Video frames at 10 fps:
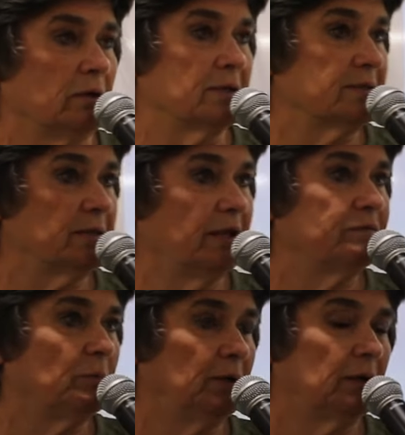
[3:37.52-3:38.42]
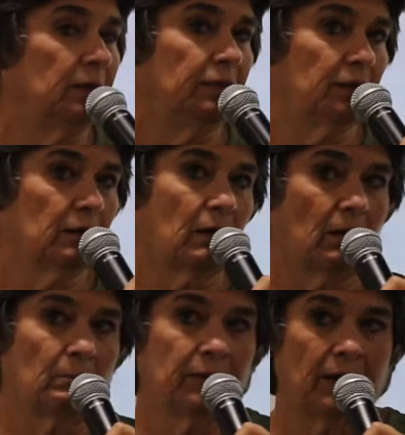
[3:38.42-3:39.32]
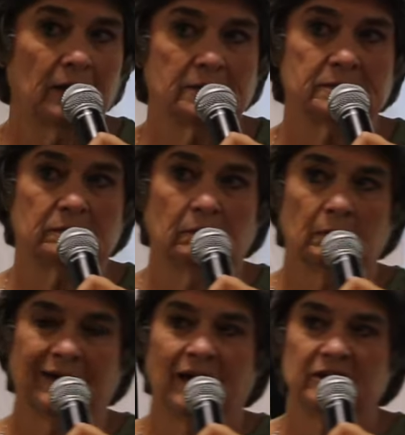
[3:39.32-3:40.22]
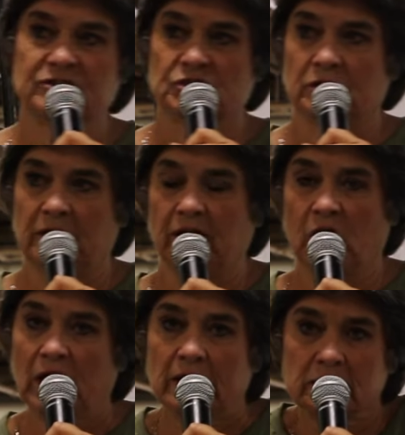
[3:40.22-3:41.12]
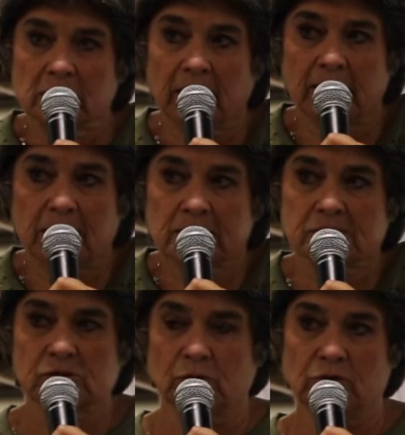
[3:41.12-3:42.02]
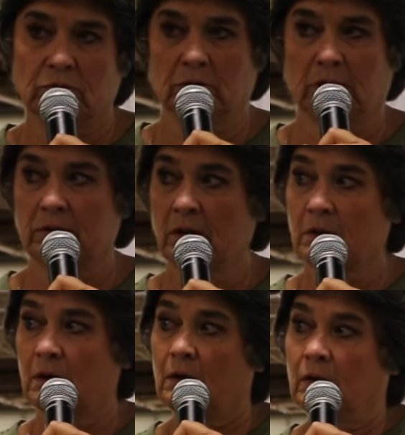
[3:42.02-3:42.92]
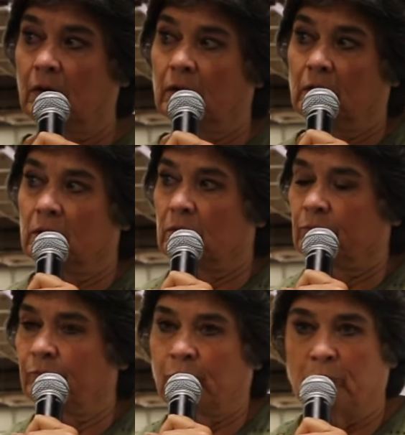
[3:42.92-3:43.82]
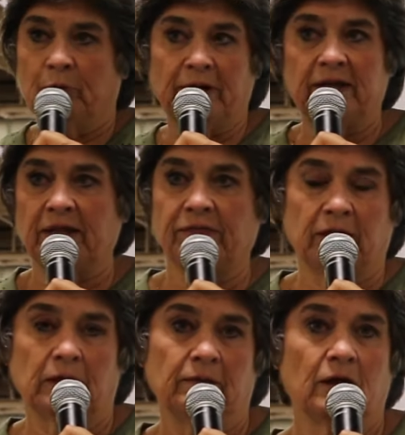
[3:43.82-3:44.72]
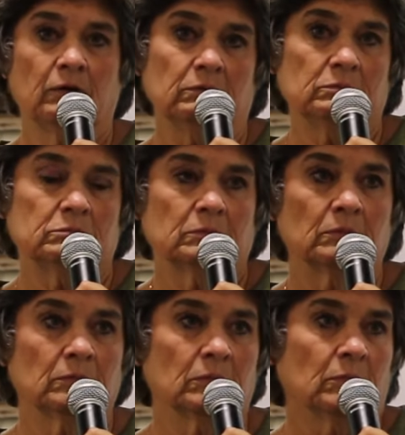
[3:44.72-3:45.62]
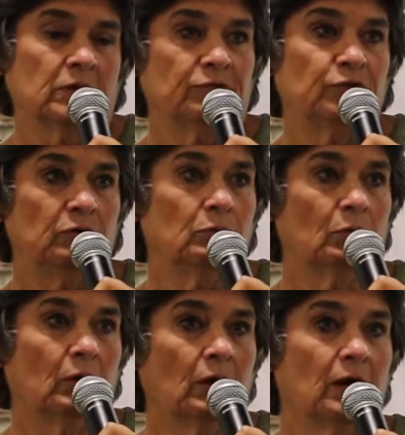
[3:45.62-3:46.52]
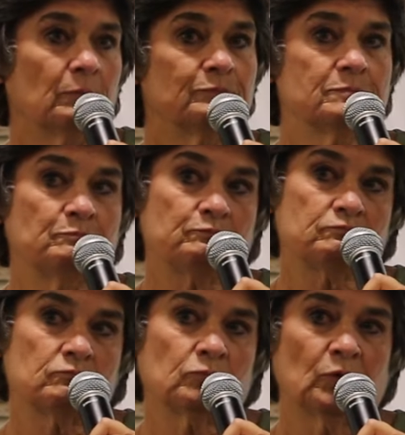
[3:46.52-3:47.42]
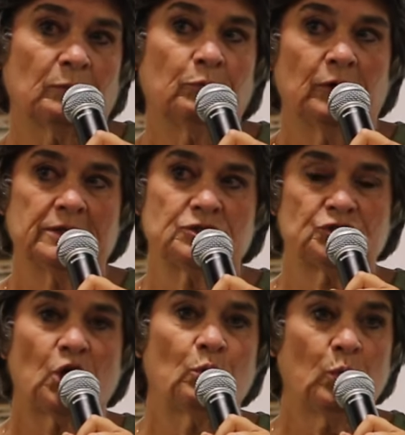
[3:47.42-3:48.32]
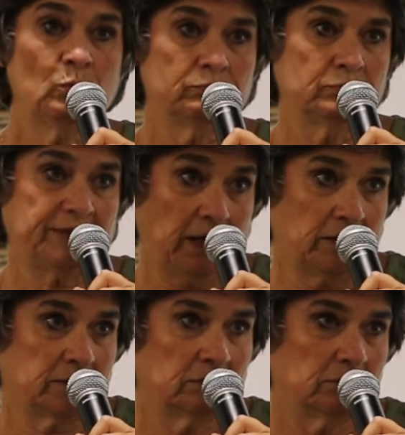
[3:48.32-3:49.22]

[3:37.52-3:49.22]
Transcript: It doesn't have to be anything complex, kind of generic headings, so you can put anything in there. If you want to put show date,